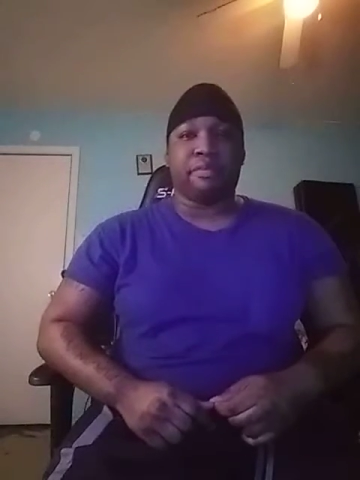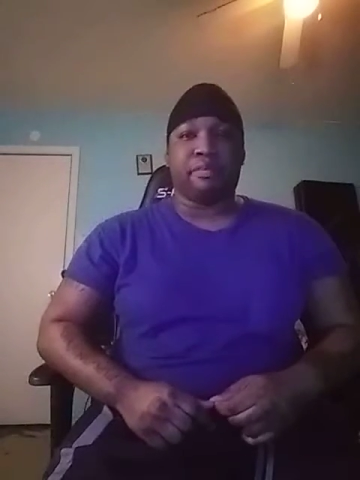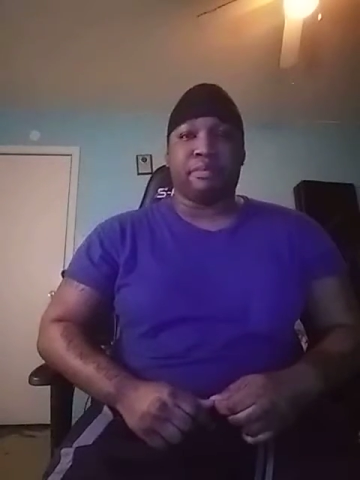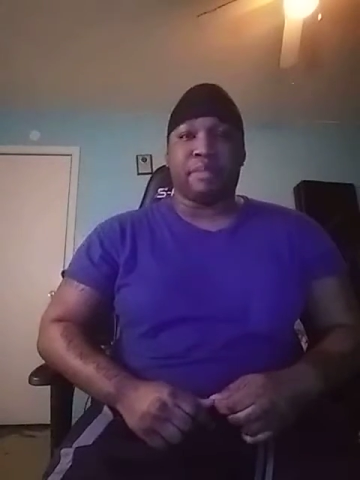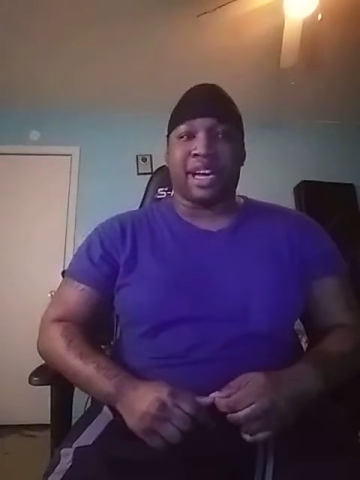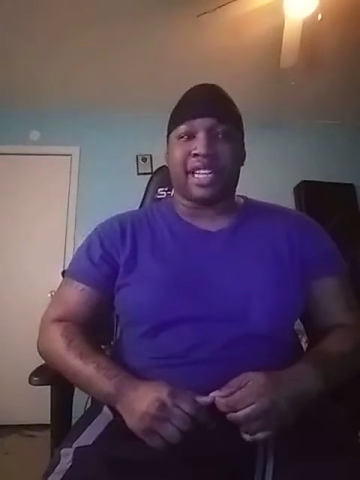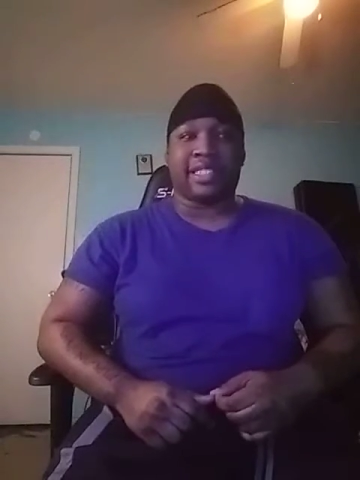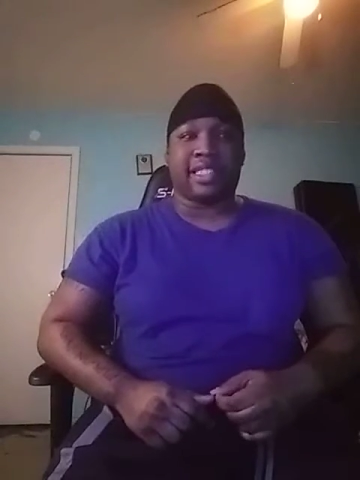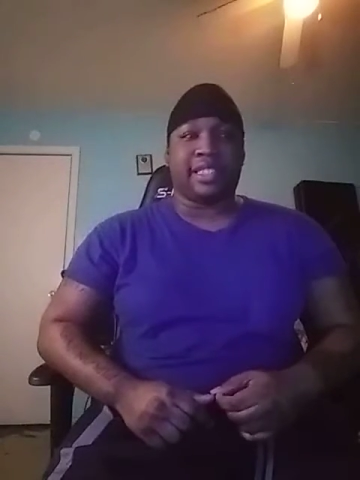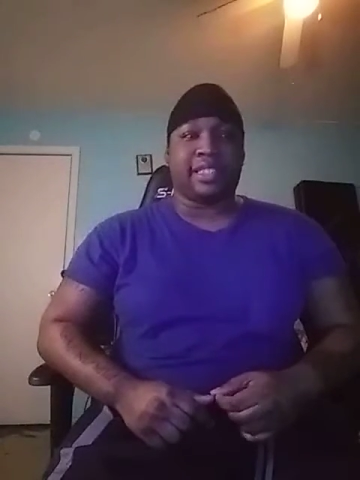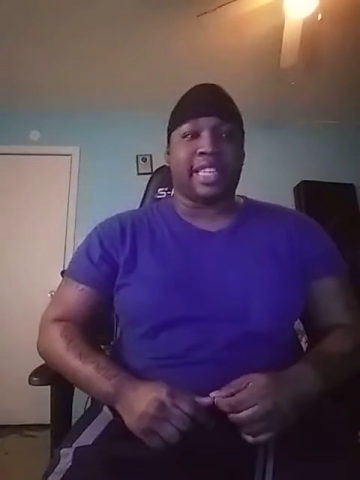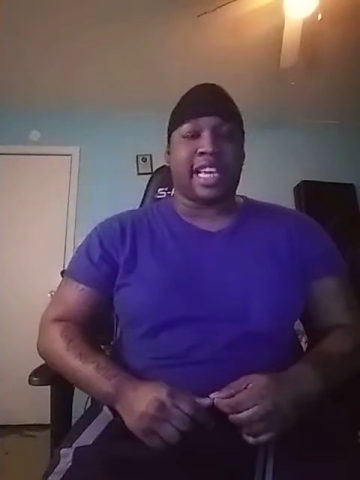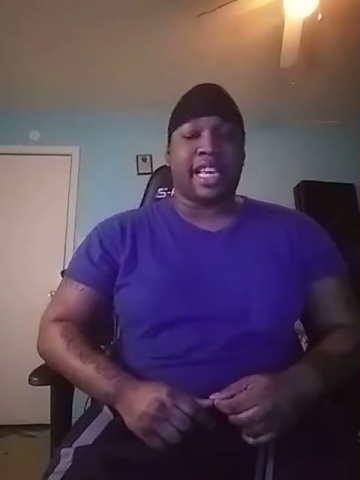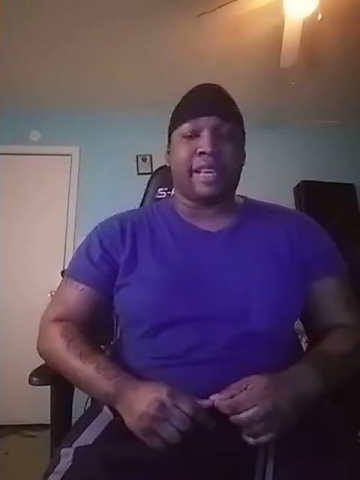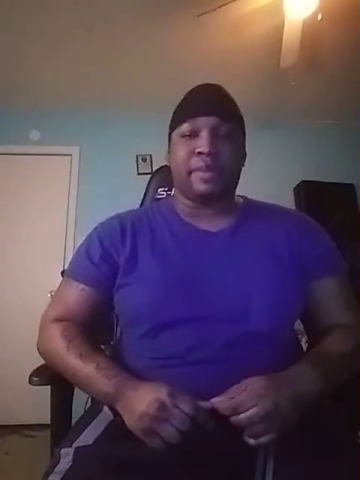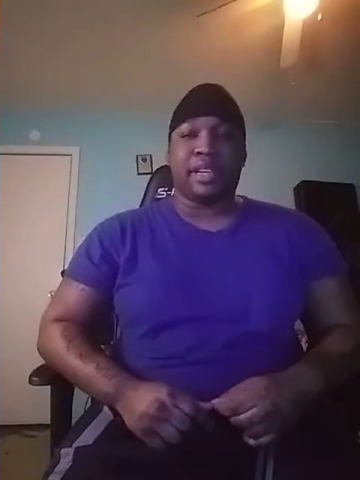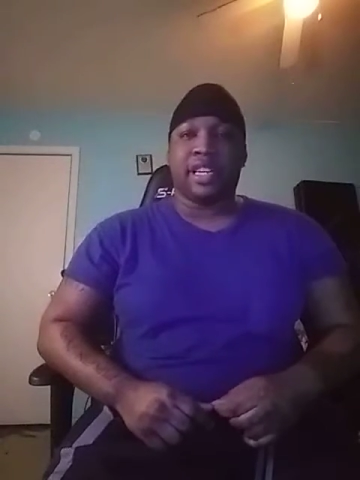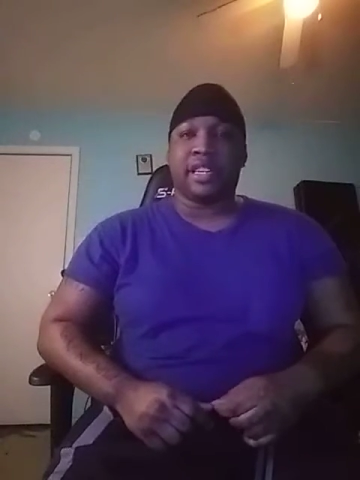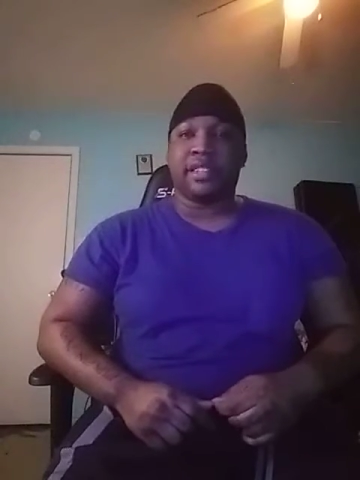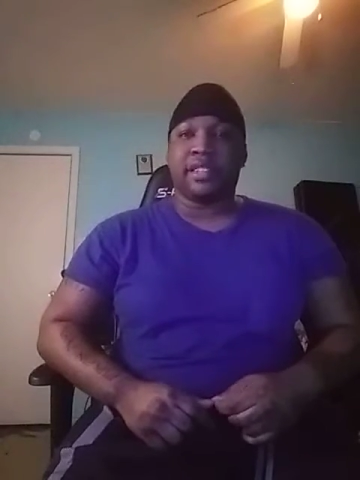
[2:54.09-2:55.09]
About the
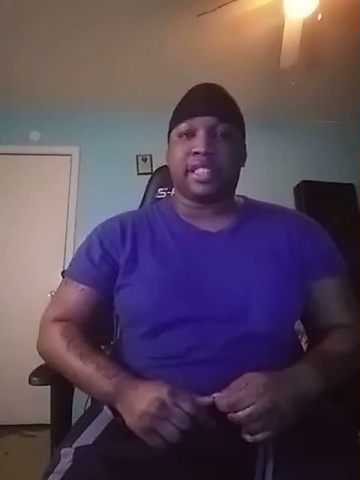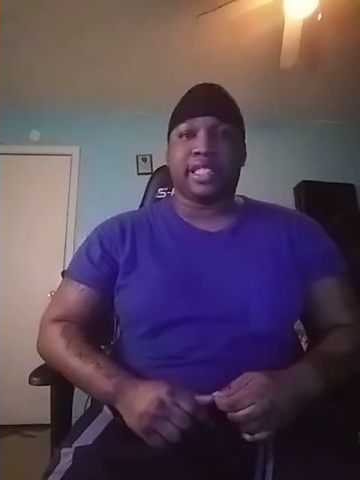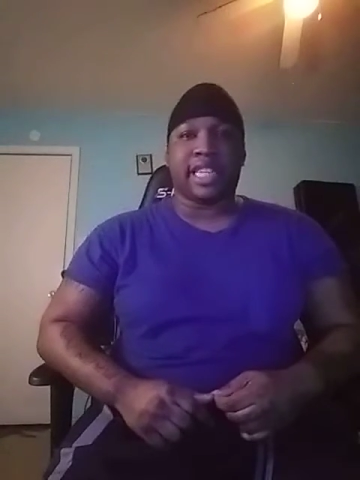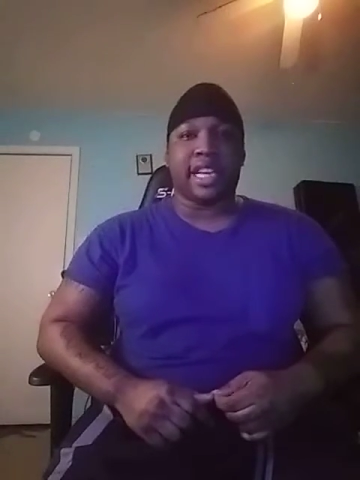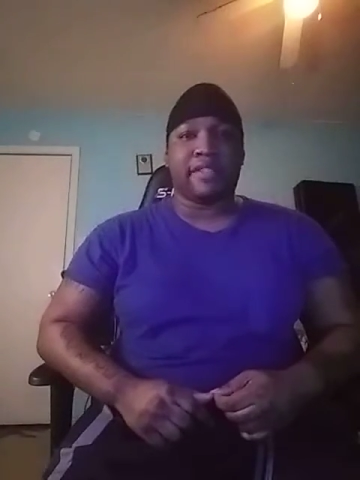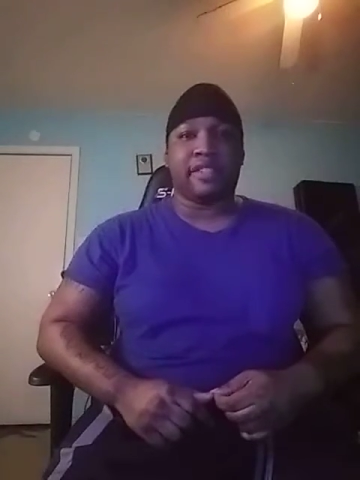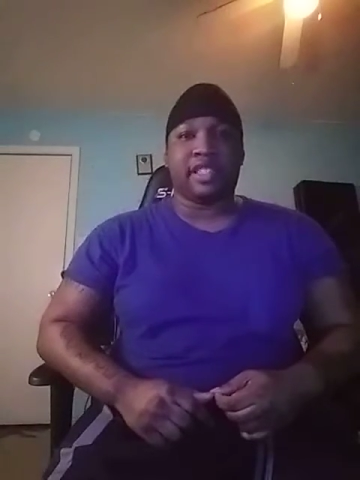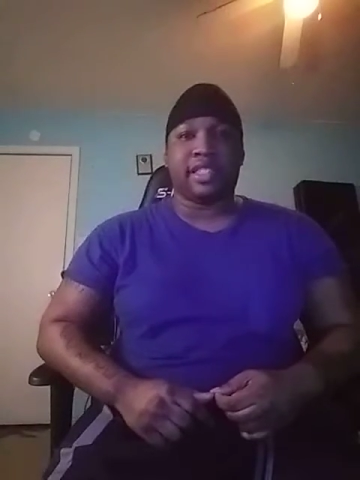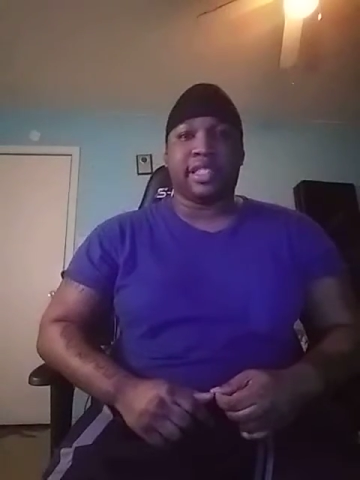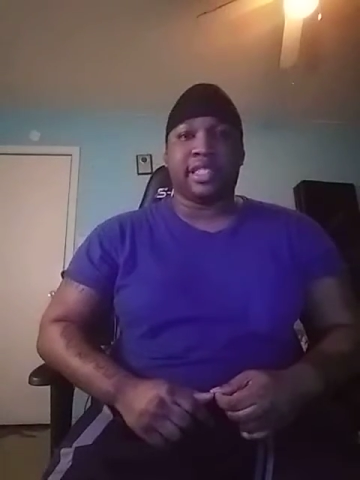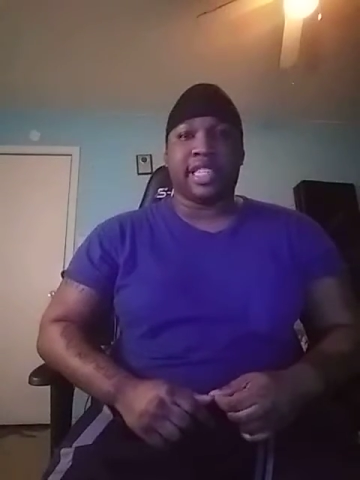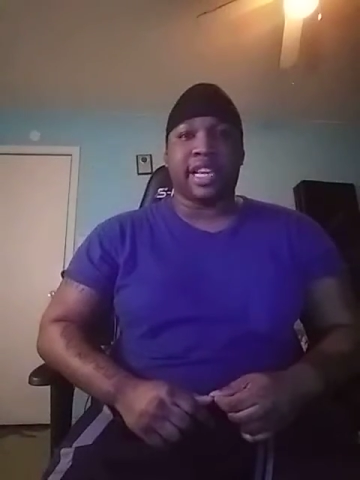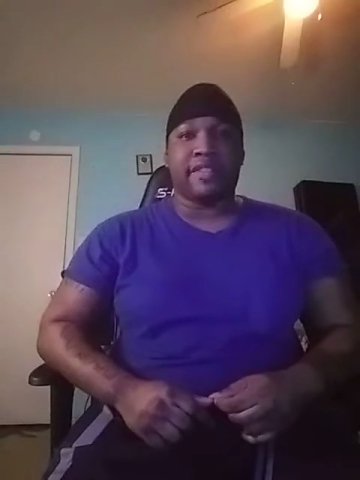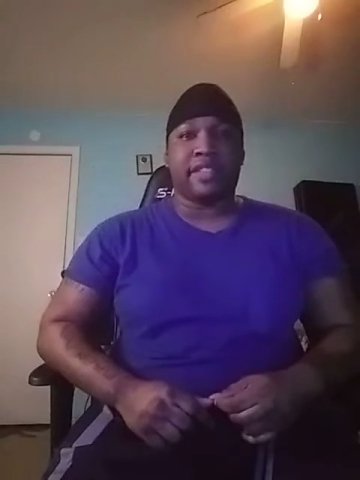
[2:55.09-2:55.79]
same year, 7